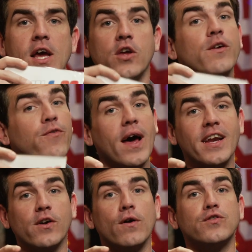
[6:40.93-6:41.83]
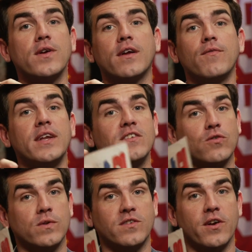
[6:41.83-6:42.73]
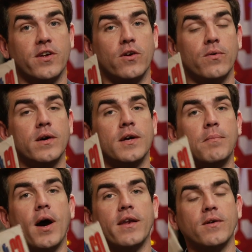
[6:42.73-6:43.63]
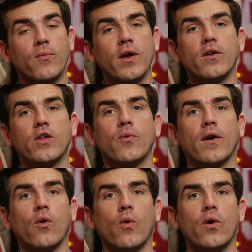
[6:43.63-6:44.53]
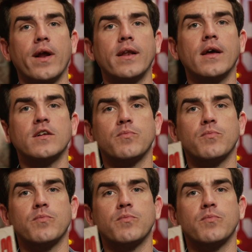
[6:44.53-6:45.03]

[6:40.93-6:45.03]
You can find it at grocery and convenience stores near you, but we all know you want to order it.